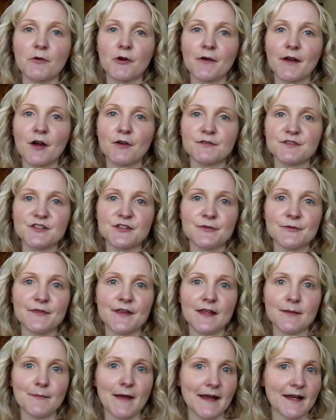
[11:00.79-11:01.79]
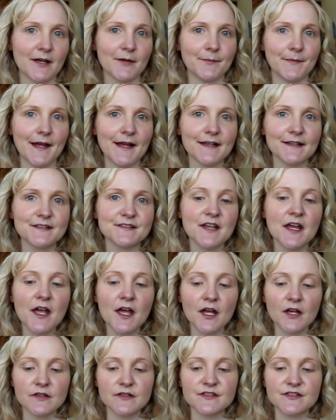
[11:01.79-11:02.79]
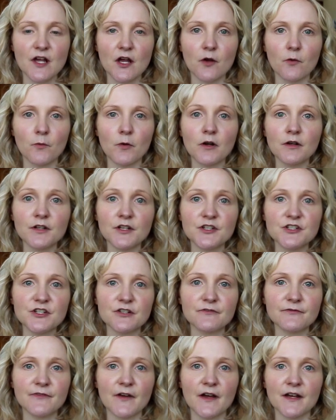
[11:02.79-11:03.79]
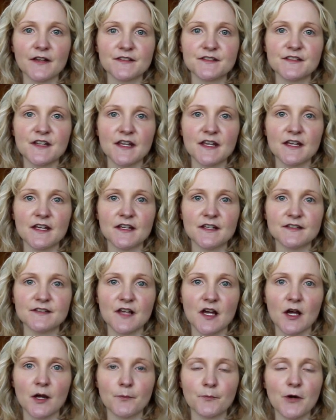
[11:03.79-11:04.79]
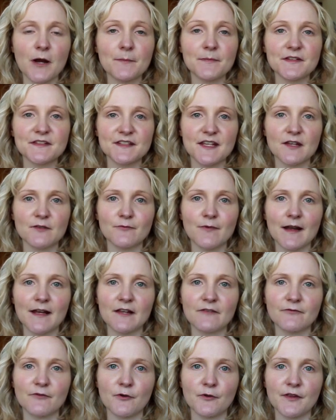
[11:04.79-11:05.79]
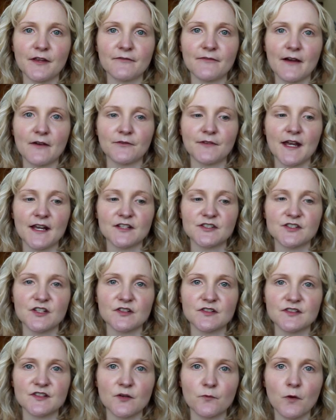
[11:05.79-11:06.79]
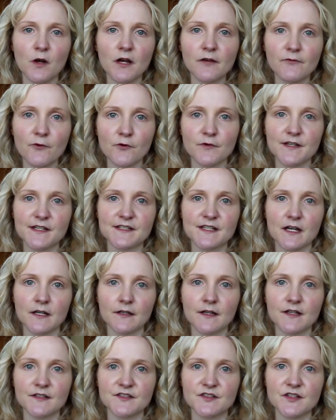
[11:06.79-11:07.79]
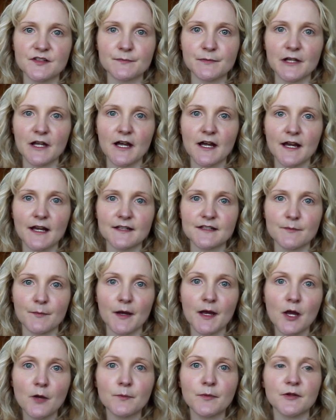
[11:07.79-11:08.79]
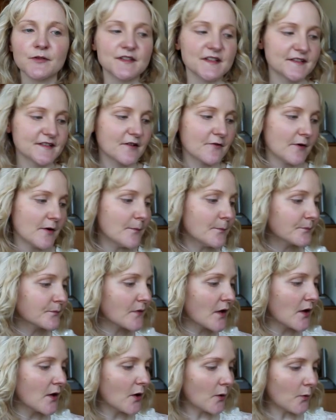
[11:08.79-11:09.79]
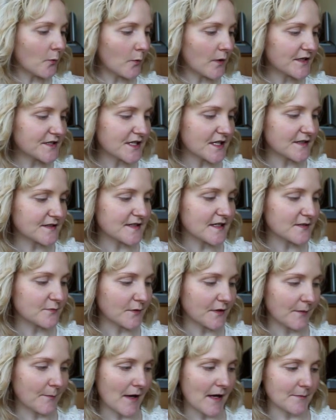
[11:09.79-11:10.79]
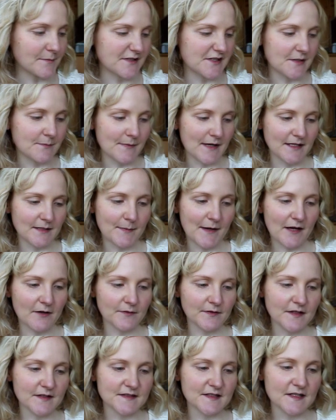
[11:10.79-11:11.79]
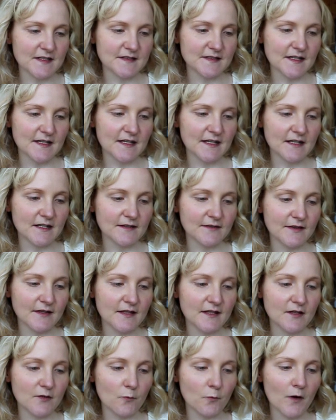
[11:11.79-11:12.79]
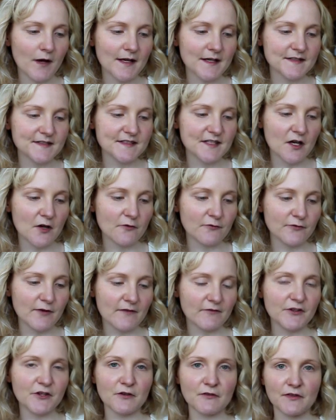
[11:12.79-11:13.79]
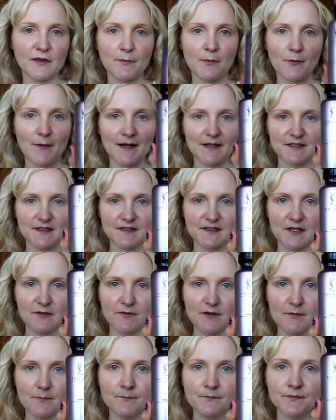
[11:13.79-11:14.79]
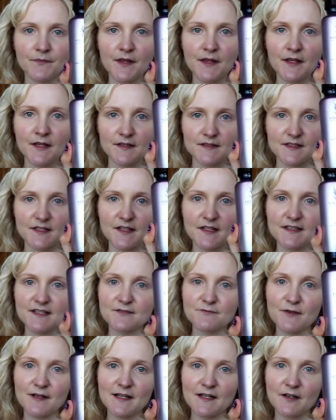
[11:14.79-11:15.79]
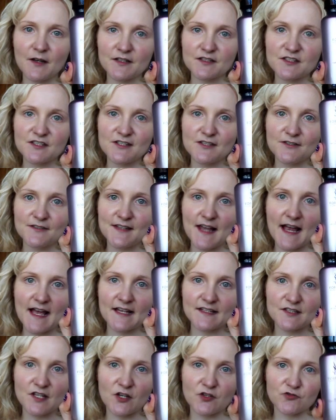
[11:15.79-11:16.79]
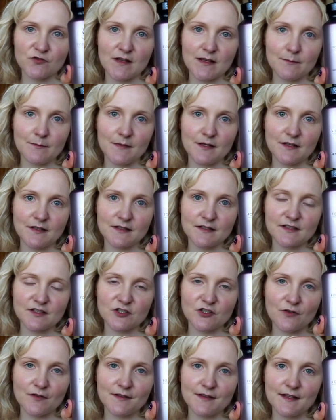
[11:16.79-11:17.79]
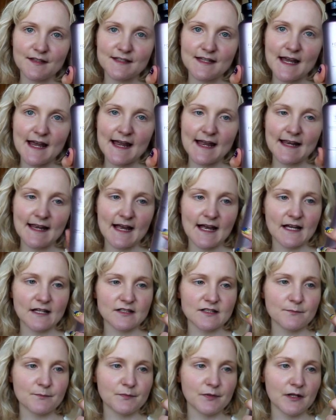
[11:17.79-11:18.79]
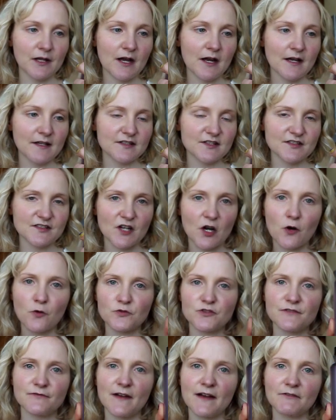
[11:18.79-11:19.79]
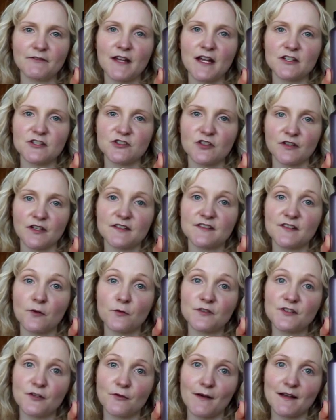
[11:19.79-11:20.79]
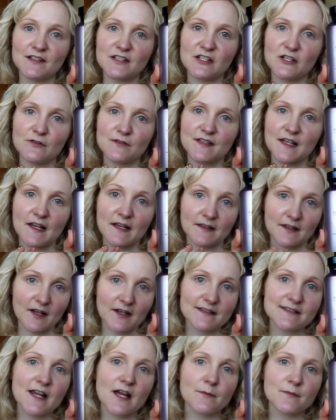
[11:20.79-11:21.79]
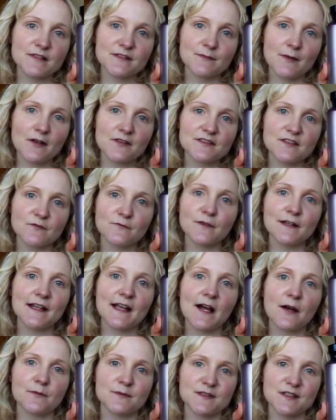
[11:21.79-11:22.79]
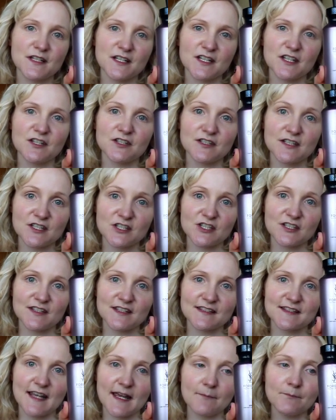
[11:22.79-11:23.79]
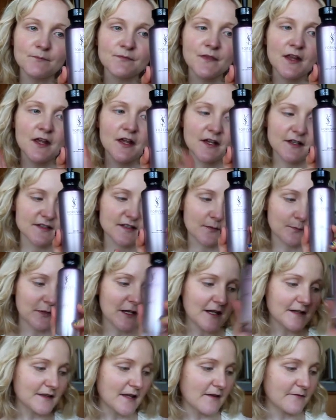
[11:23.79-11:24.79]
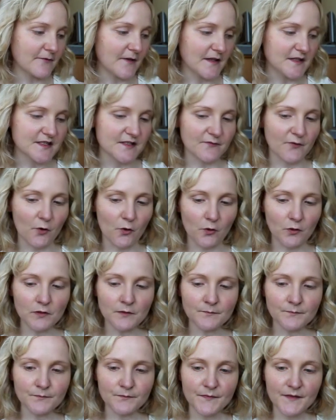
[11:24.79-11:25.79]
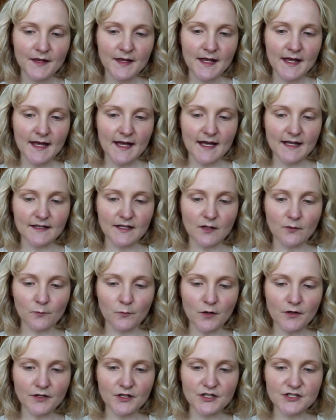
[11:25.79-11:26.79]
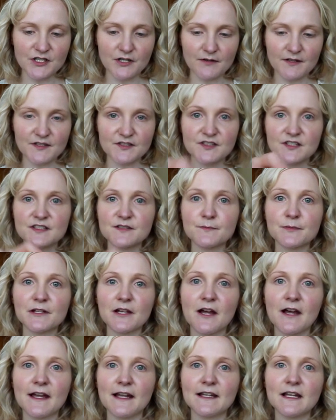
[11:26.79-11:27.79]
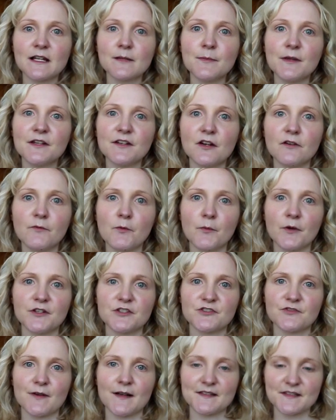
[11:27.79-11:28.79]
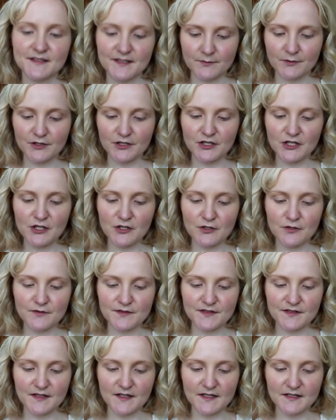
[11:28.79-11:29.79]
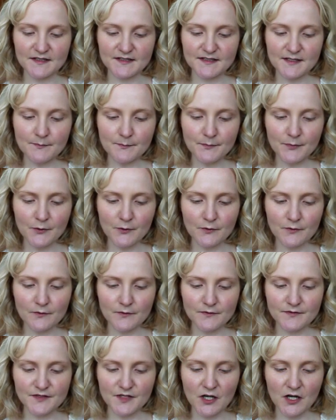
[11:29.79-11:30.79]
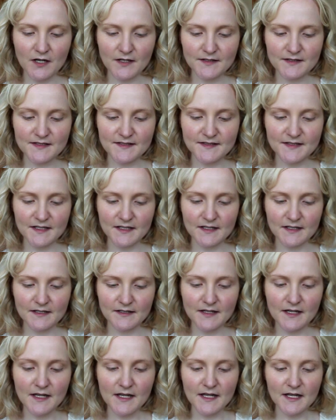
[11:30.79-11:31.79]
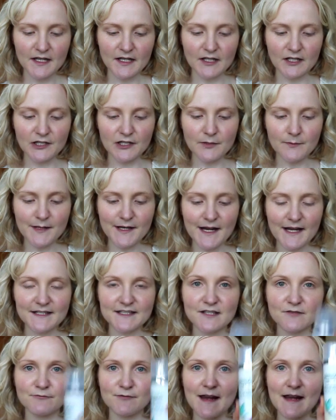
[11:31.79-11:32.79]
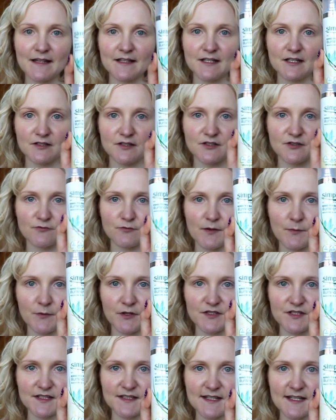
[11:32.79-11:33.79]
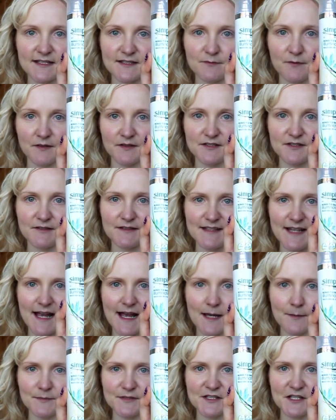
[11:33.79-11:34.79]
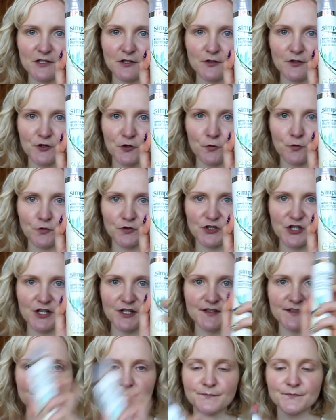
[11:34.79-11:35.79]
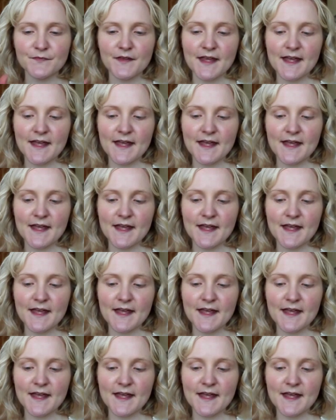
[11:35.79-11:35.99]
I'm going on to the makeup next. So what I'm going to do first is prep the skin ready for the foundation. So what I've already done is just applied my own beauty serum, which is this one I'm absolutely mad about. This is the YSL Forever Youth Liberator Serum. So this is really nice to use as a treatment during the day and apply just to hold your foundation on. It's also great to use it at night time as well, so it really helps to condition the skin. So I applied that first of all. And then what I'm going to do is just apply a little bit of a moisturiser. So I'm going to use the Simple's Kind to Skin Illuminating Radiance Cream, which is this one. So it's absolutely gorgeous.